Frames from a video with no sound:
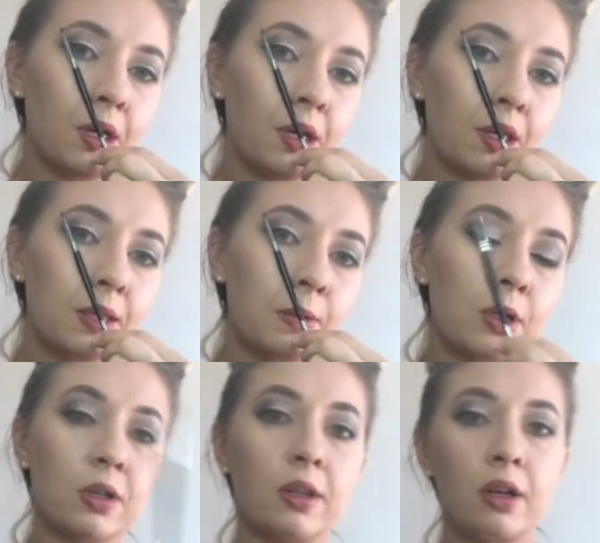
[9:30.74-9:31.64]
And that's pretty
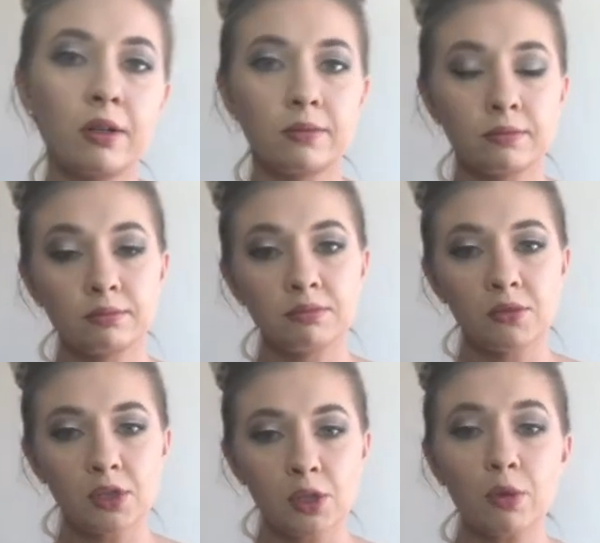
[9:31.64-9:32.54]
good there.
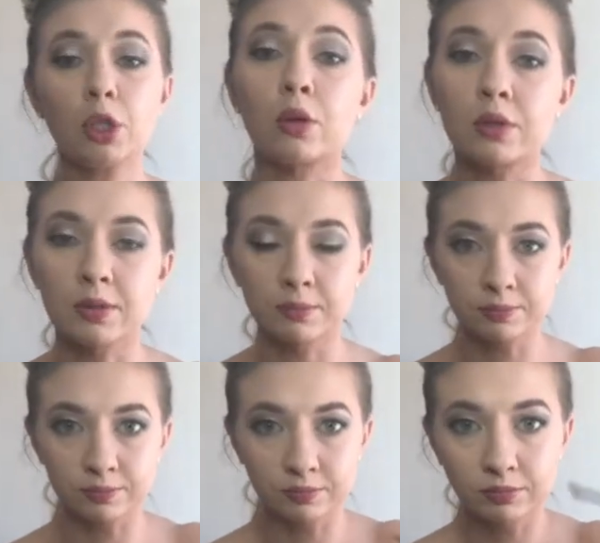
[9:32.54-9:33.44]
So we're close.
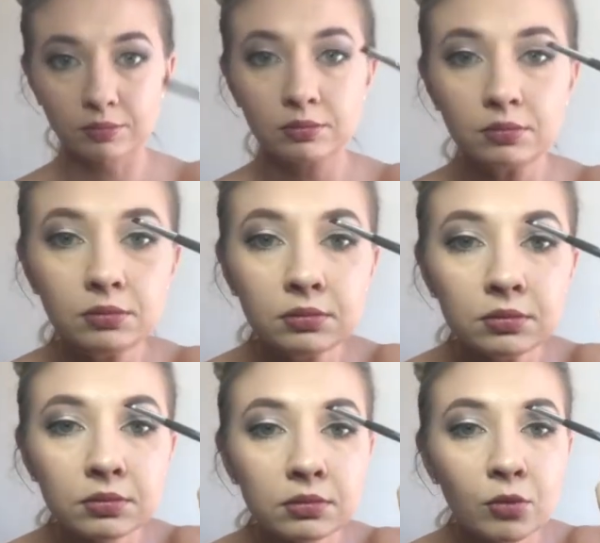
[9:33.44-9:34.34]

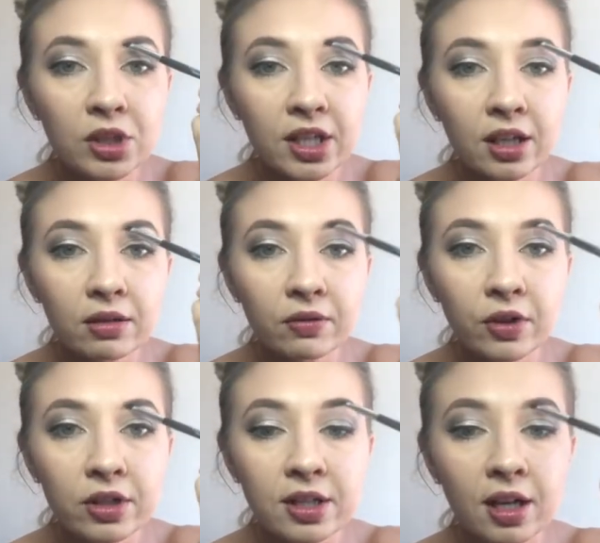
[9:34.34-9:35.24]
Once again,
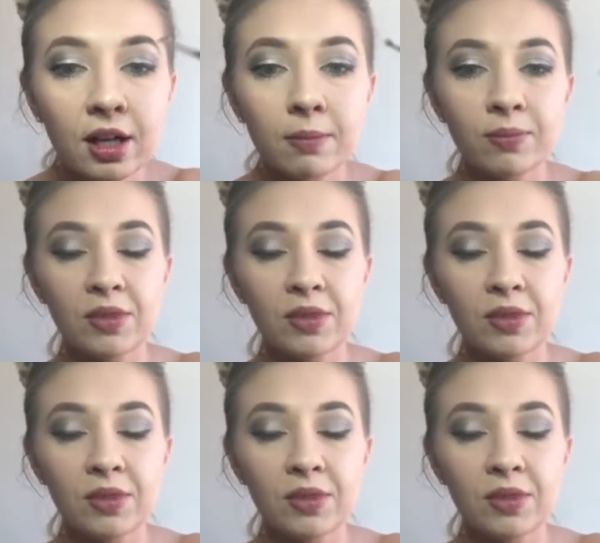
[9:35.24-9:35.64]
first time